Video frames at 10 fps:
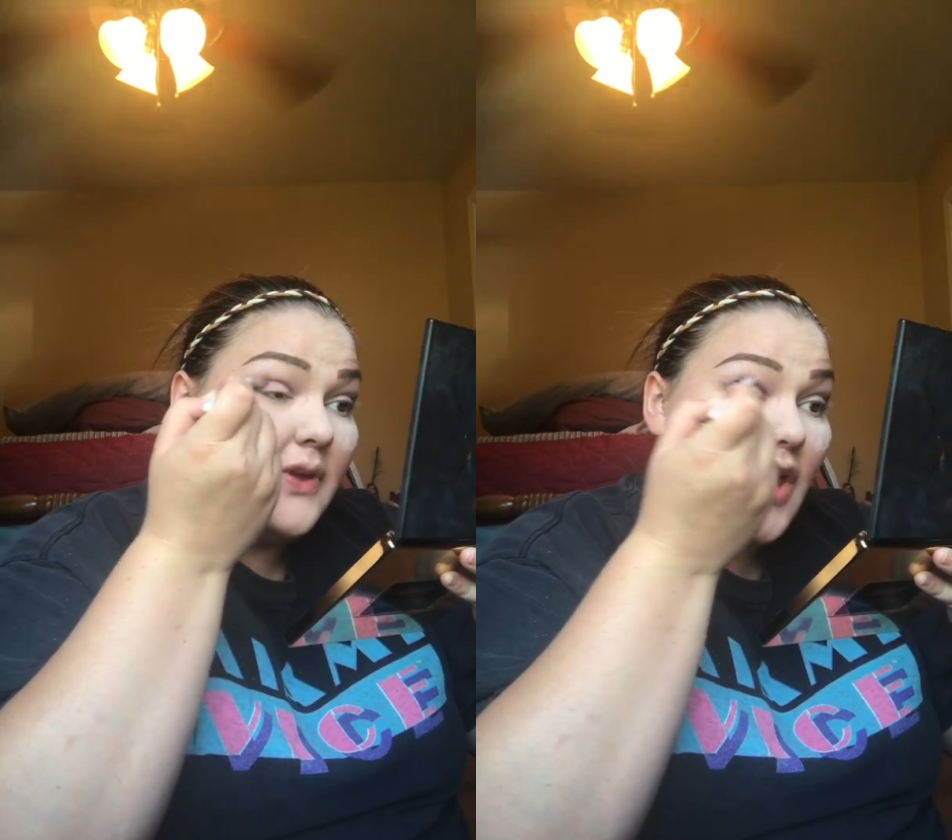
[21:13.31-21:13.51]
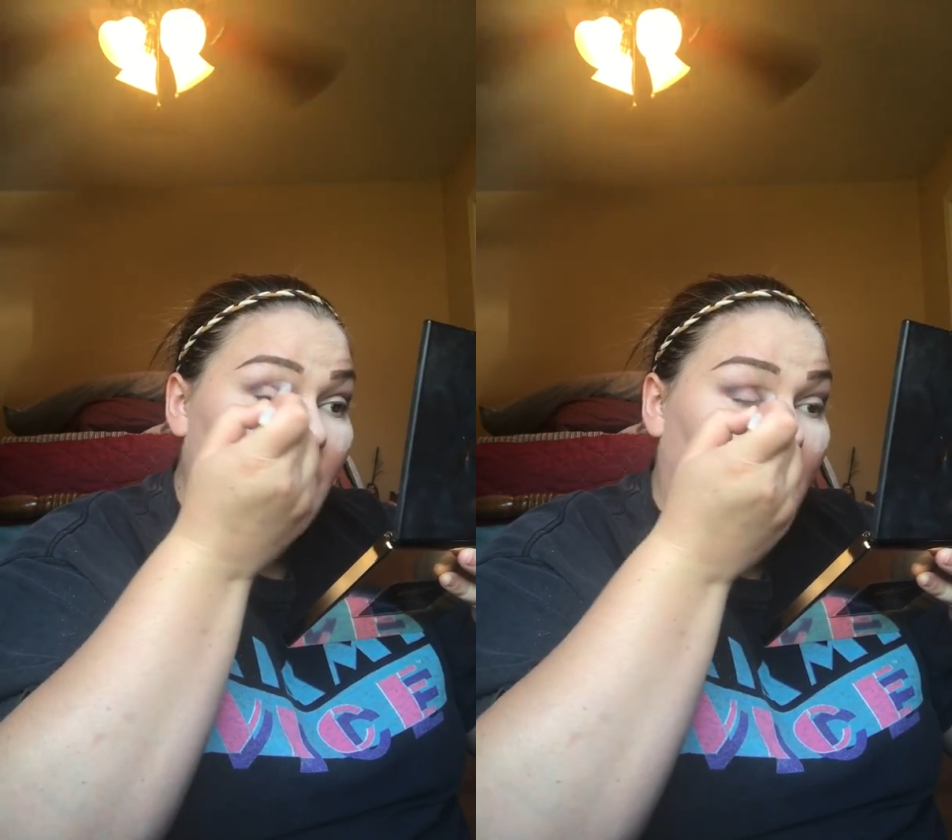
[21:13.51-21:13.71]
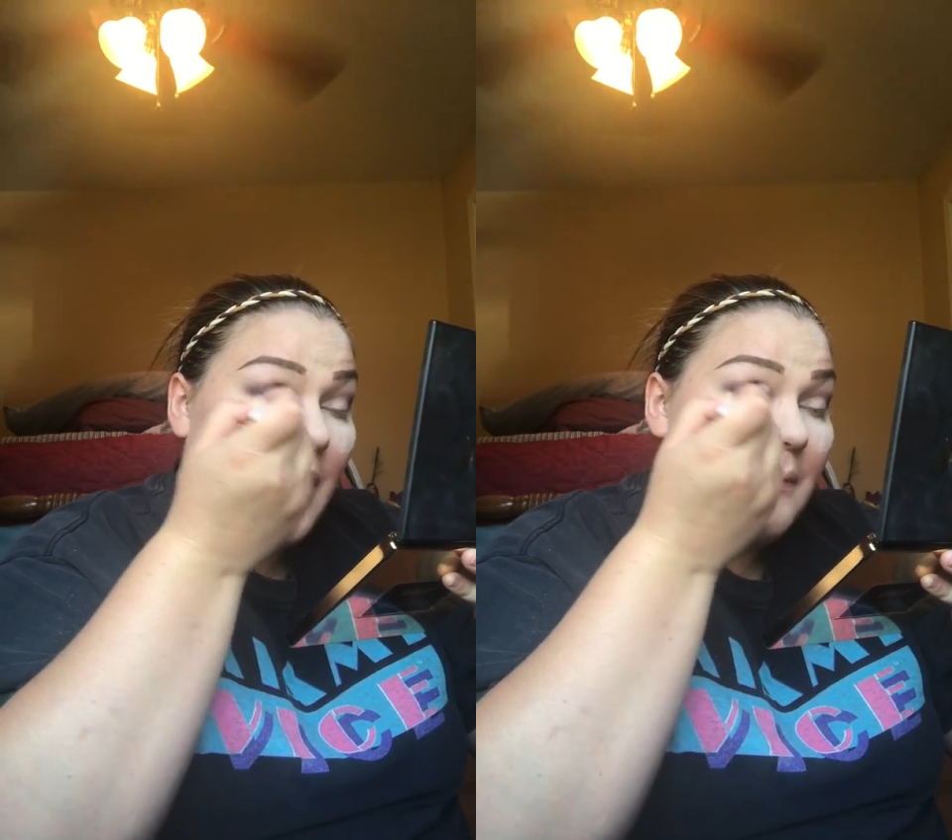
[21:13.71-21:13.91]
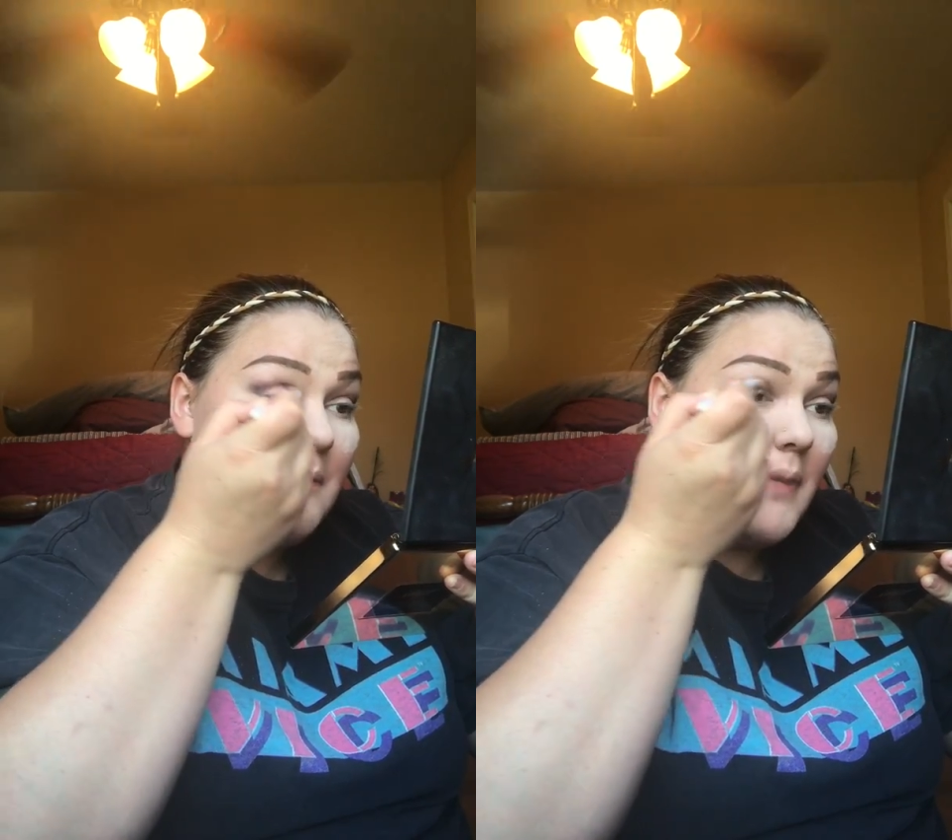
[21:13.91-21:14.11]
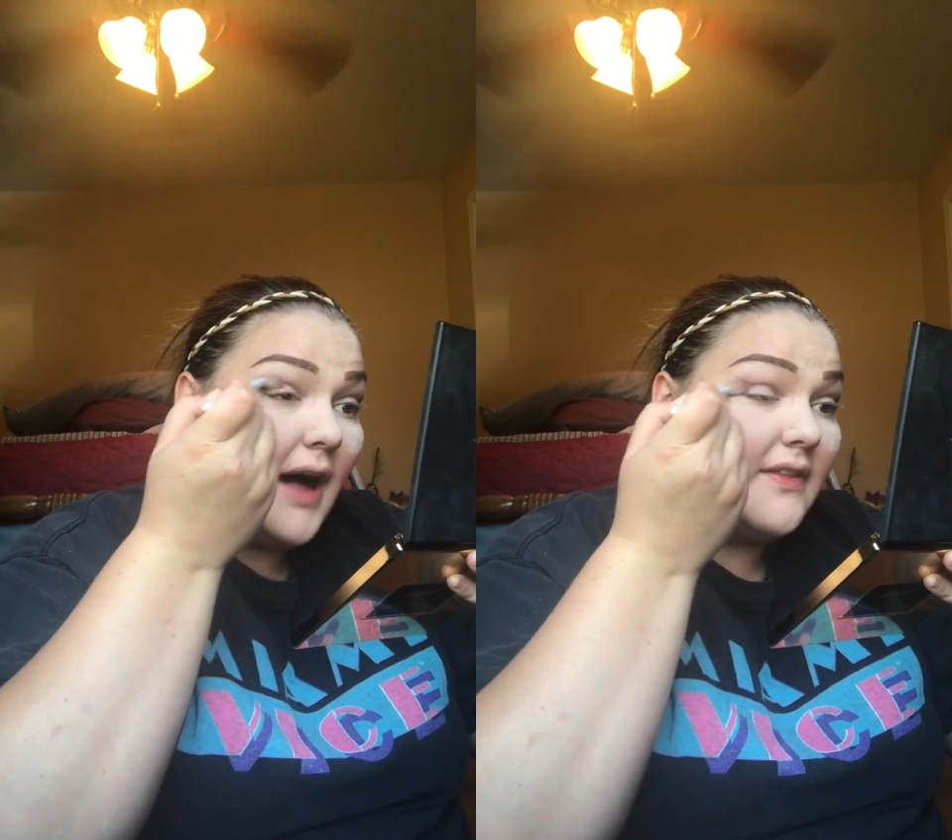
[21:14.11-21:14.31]
go out
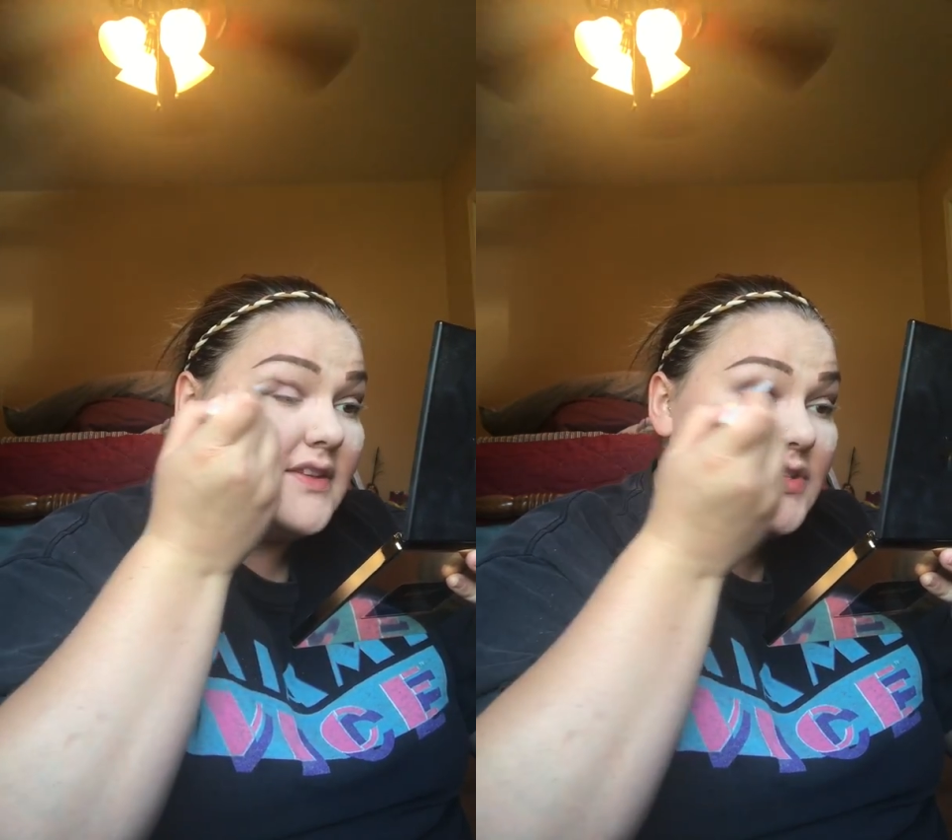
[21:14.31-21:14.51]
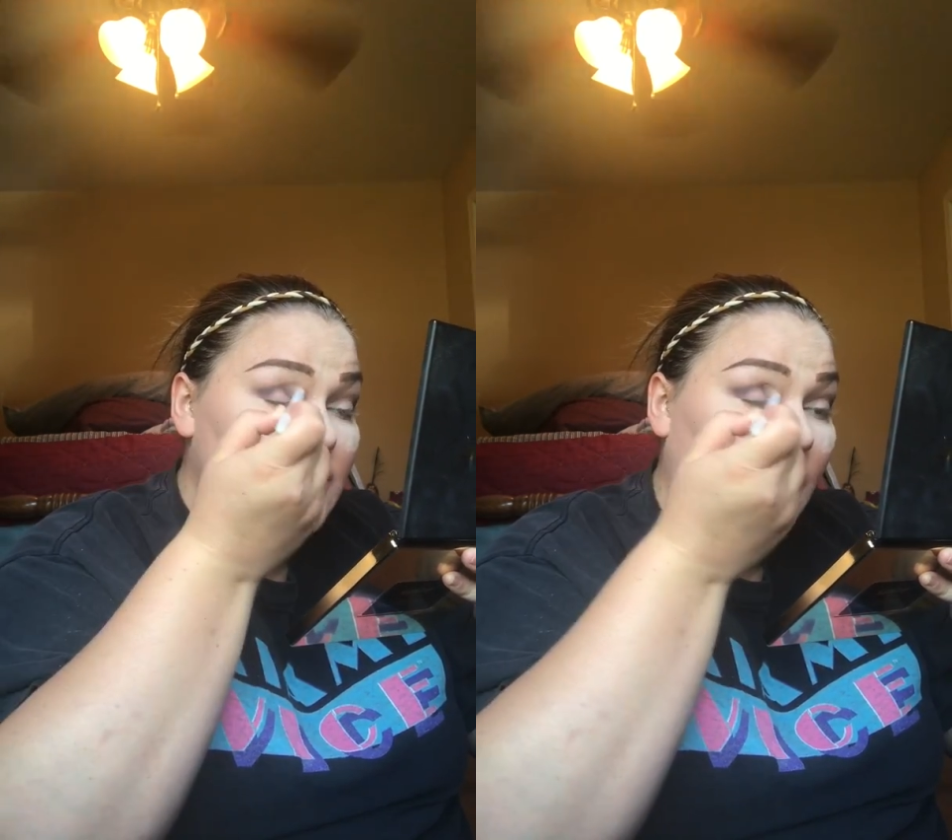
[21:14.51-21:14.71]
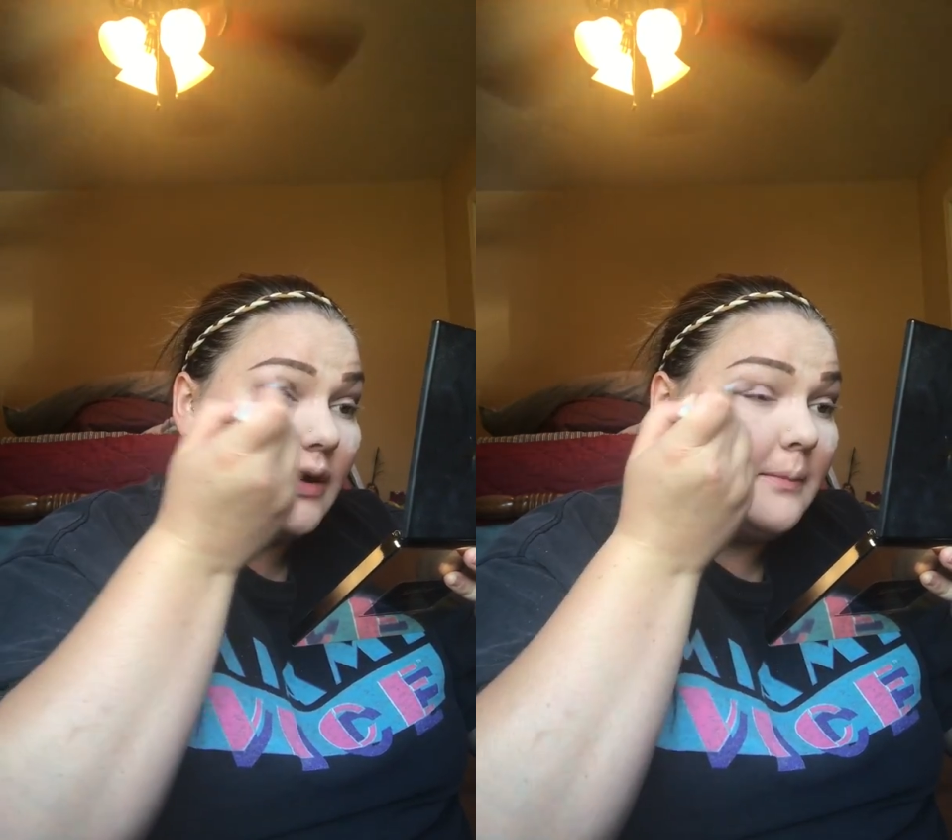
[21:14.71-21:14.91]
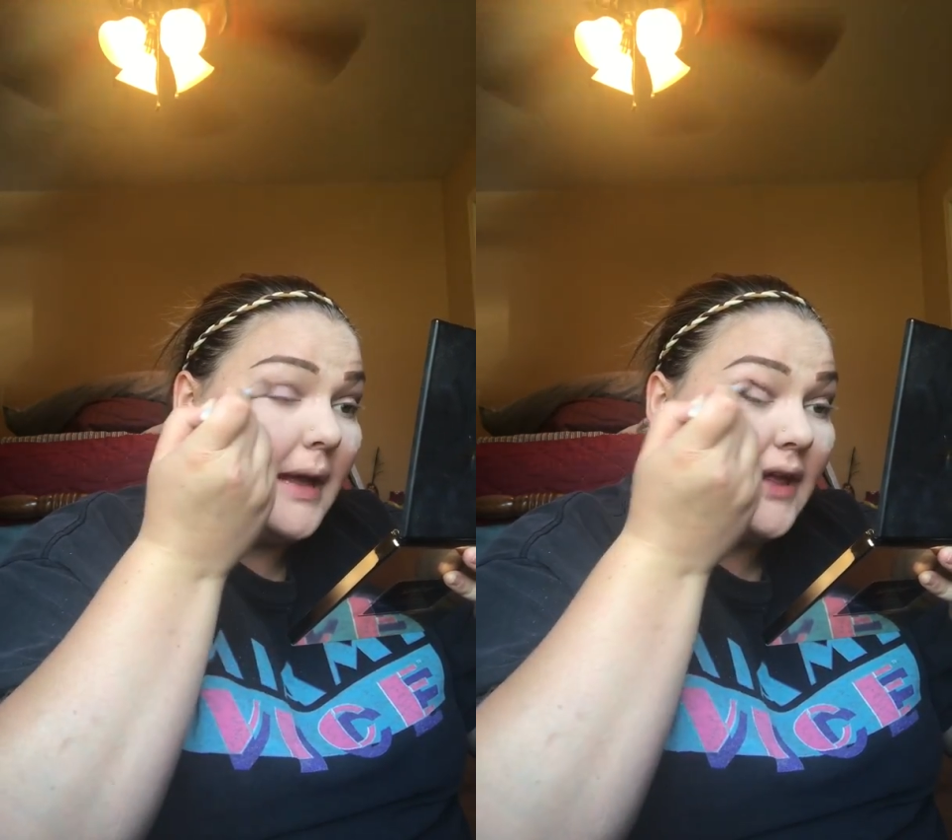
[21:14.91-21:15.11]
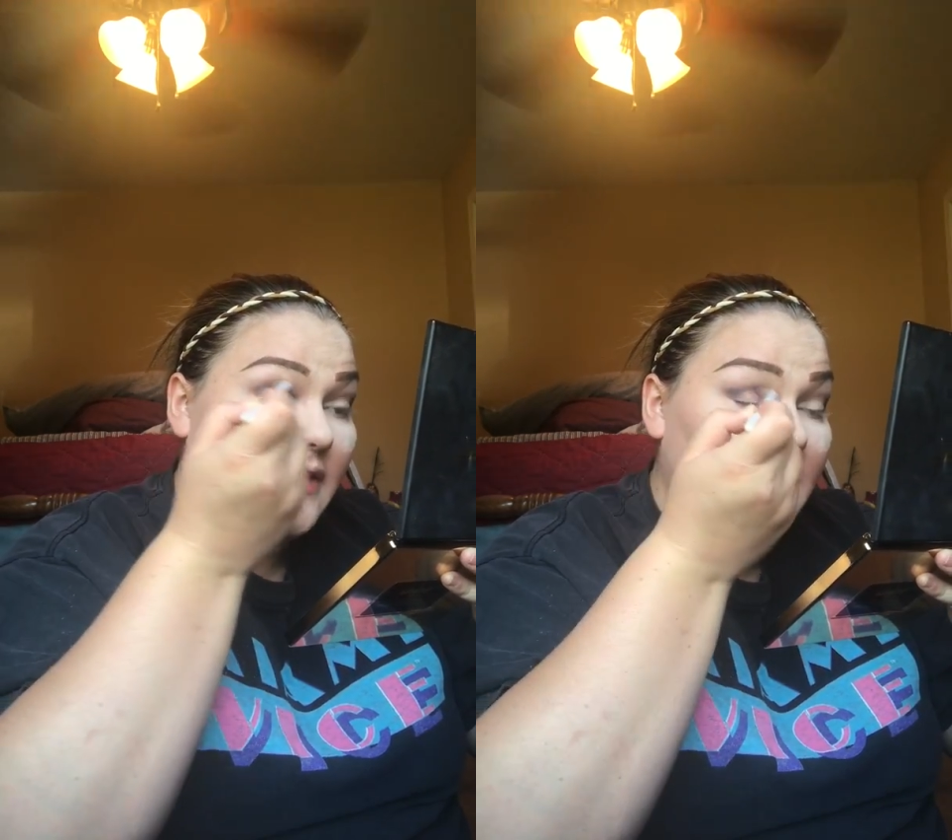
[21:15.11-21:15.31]
and buy this Tarte
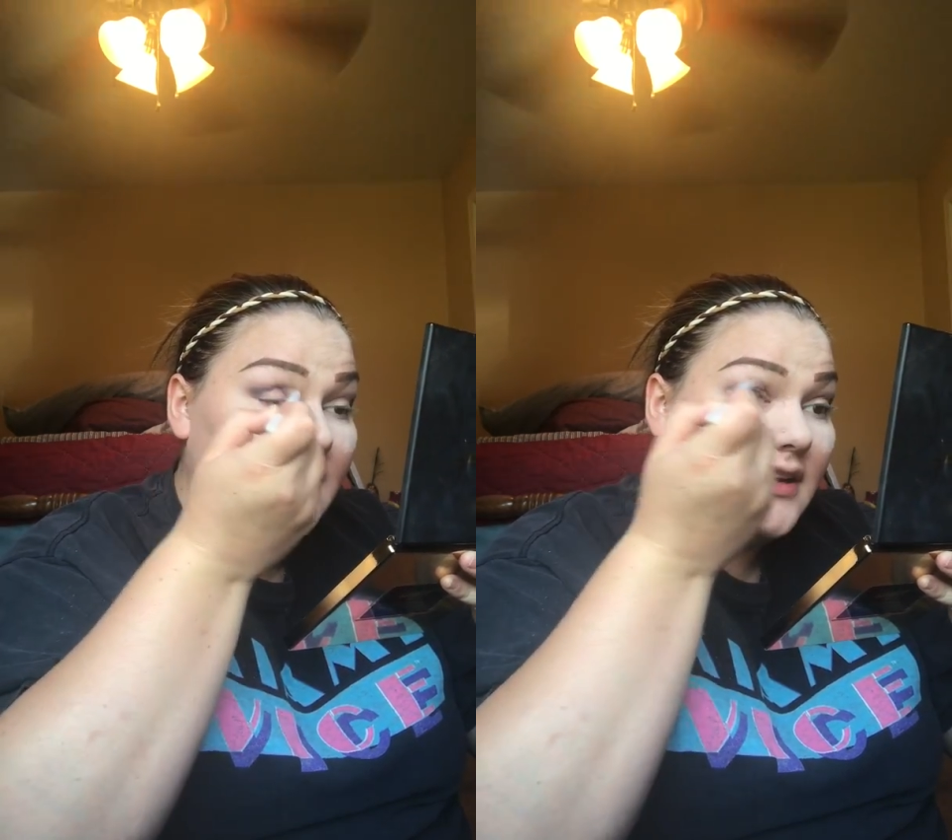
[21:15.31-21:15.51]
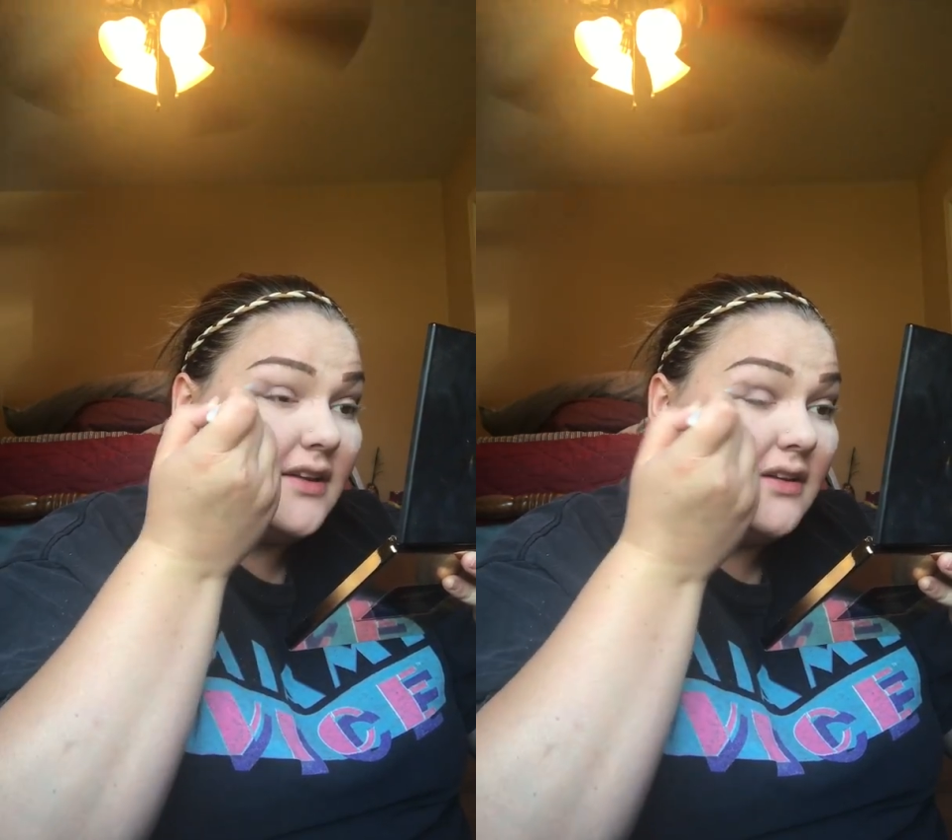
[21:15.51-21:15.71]
palette.